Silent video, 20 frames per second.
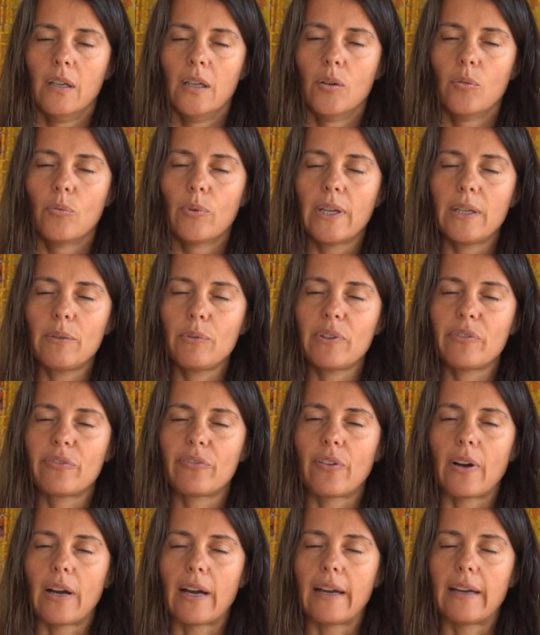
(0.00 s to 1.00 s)
When we
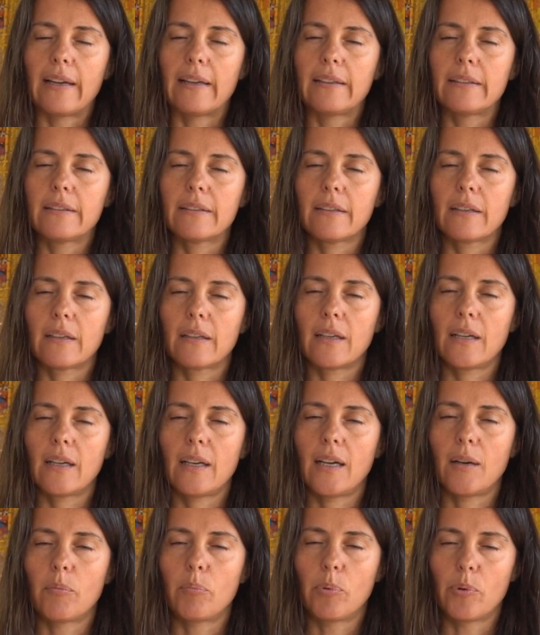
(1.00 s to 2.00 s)
find
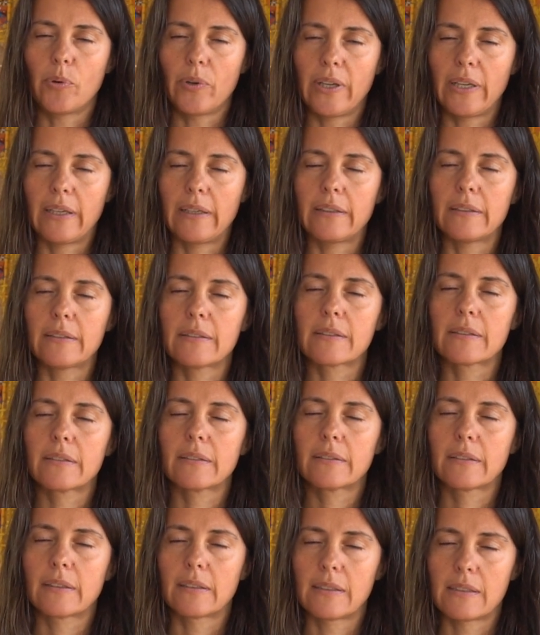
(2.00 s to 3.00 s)
a point
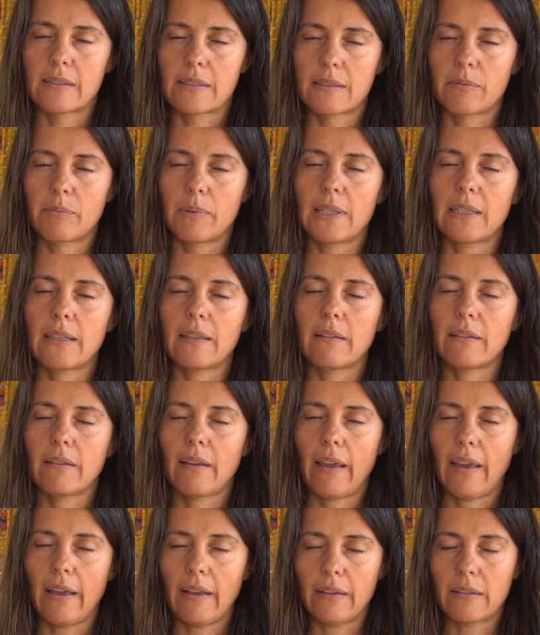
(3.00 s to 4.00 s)
that is a bit
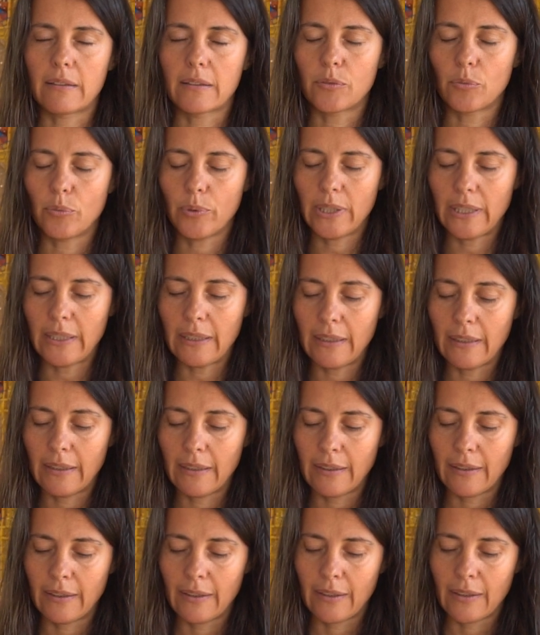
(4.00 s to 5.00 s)
held, we
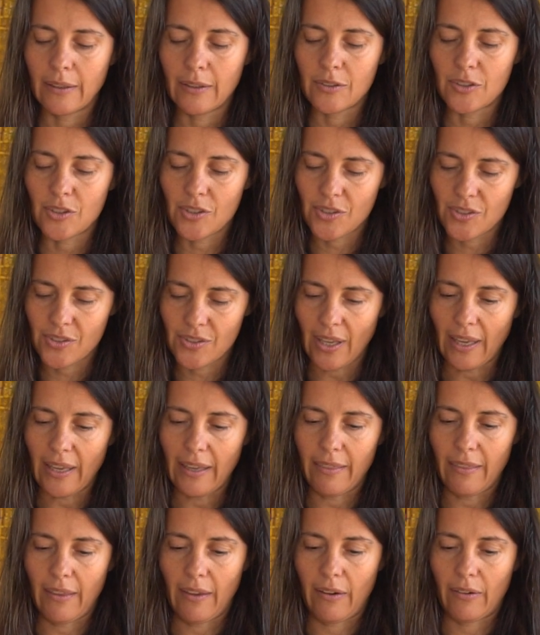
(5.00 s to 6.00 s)
just
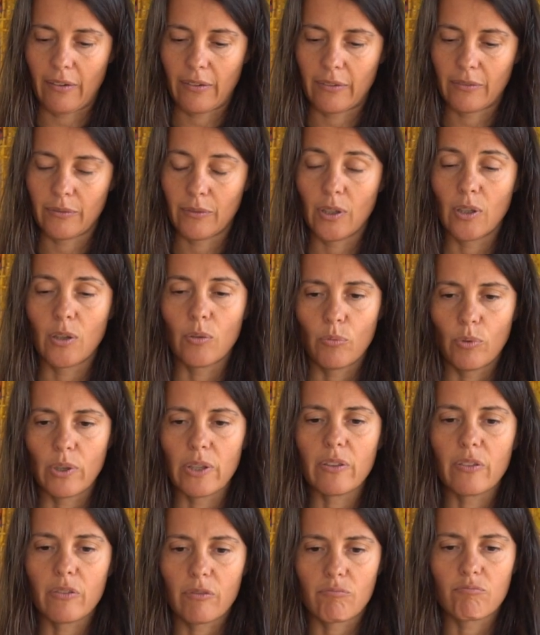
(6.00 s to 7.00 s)
stay there
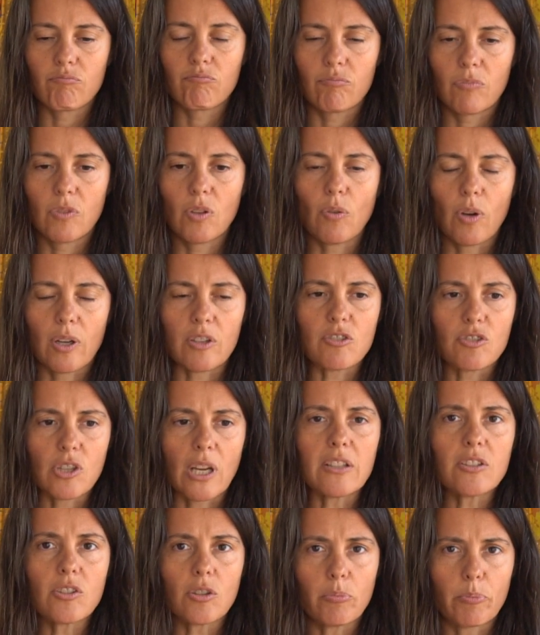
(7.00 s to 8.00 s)
with a
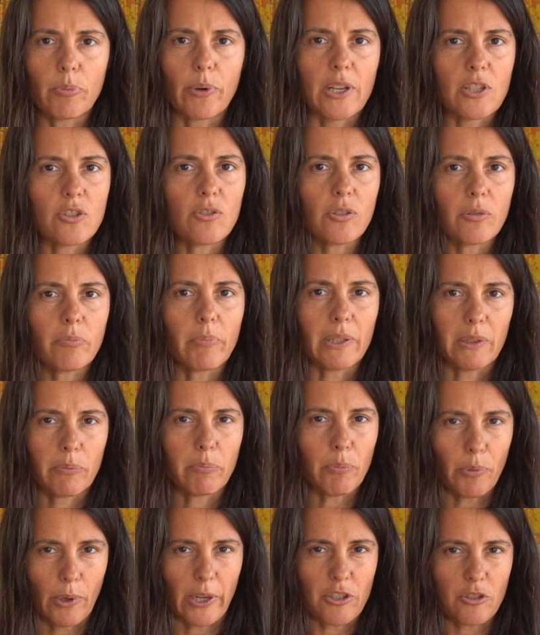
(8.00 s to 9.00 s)
gentle pressure, but a
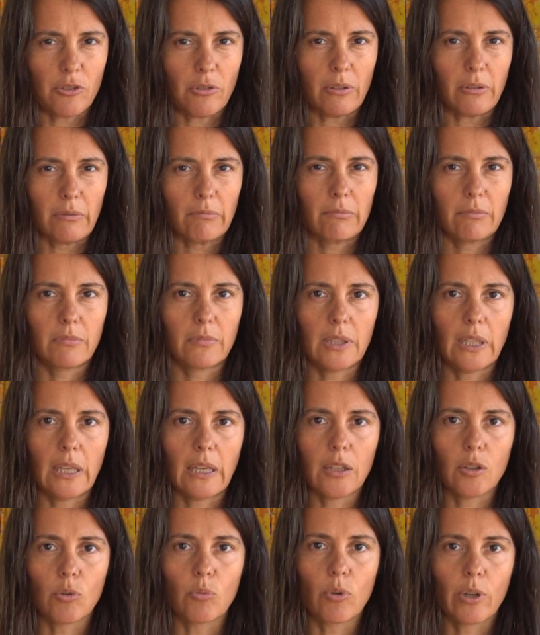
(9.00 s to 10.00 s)
pressure.
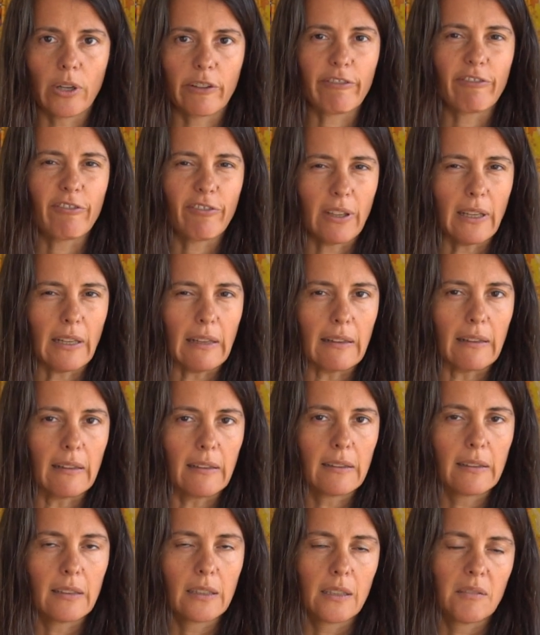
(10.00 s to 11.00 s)
You want to feel.
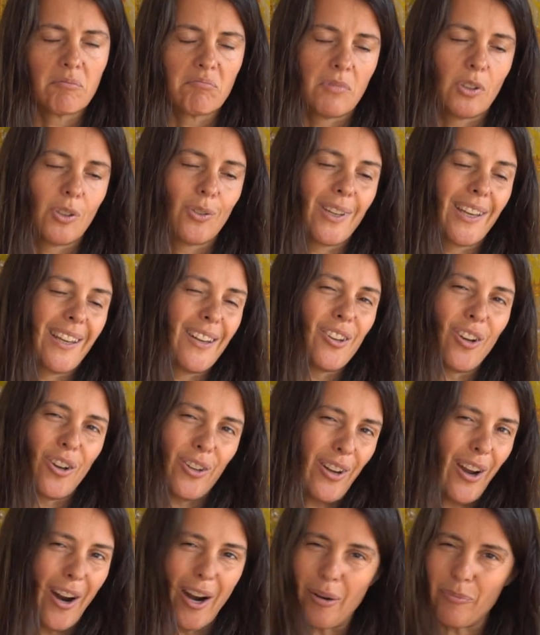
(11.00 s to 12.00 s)
You
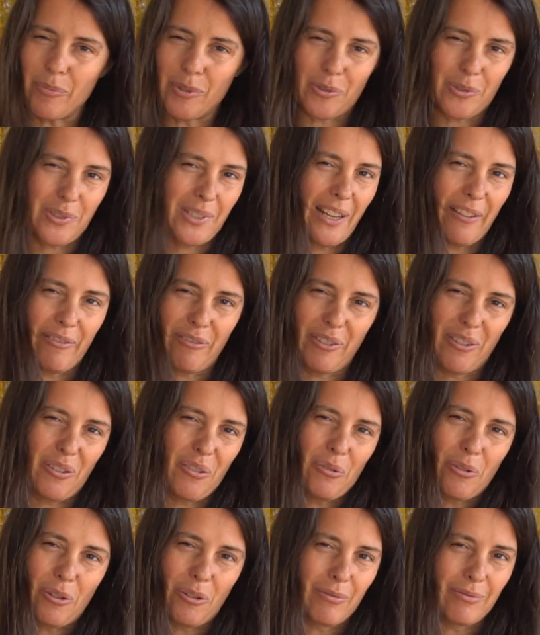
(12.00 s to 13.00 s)
cannot harm yourself with
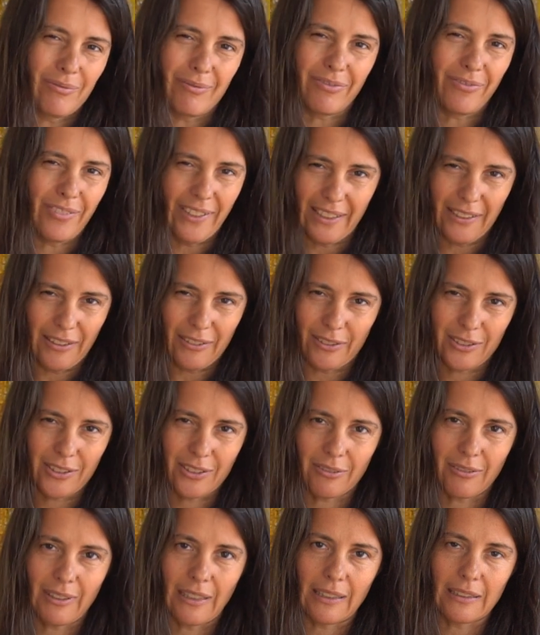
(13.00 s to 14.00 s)
your own
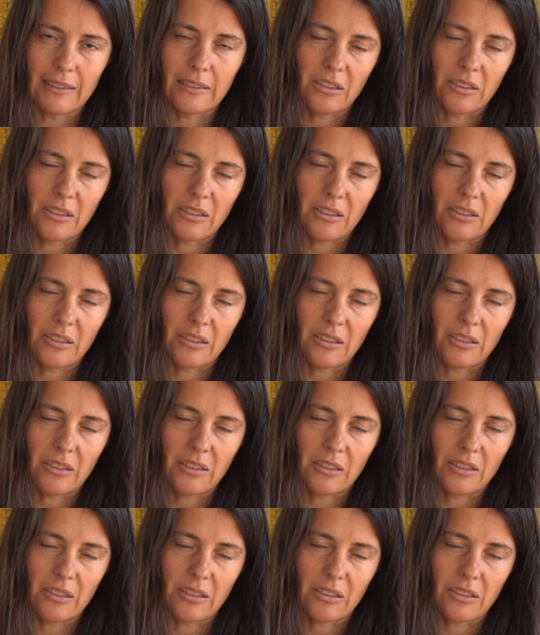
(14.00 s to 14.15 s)
fingers, really.